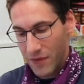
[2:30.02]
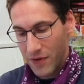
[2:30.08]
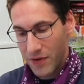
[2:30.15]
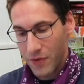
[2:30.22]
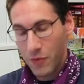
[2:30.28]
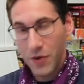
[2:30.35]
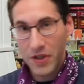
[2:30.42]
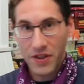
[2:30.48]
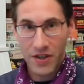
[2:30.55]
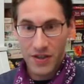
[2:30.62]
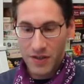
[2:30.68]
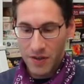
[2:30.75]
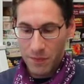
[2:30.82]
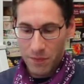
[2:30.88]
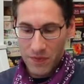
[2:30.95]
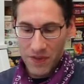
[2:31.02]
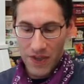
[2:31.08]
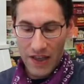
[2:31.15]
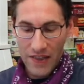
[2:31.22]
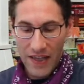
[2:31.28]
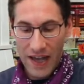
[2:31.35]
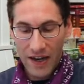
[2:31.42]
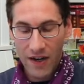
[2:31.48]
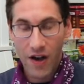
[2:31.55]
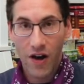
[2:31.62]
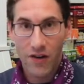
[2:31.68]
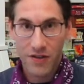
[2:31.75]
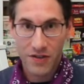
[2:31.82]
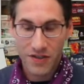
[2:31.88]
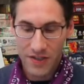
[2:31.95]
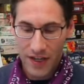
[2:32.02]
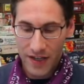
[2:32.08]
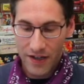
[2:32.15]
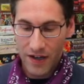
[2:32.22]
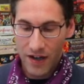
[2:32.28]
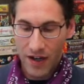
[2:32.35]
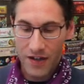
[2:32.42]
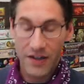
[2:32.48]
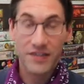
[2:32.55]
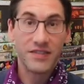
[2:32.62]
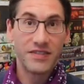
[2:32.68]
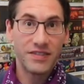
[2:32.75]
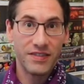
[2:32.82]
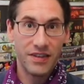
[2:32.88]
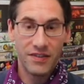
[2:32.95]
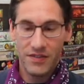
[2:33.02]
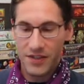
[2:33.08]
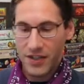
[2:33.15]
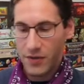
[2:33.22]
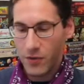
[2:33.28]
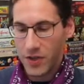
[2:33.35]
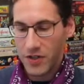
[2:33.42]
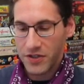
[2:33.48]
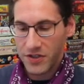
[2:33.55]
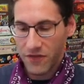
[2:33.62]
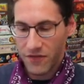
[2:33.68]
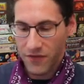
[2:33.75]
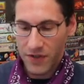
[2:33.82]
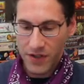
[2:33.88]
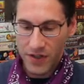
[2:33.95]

with that color set unnecessarily. Whereas if,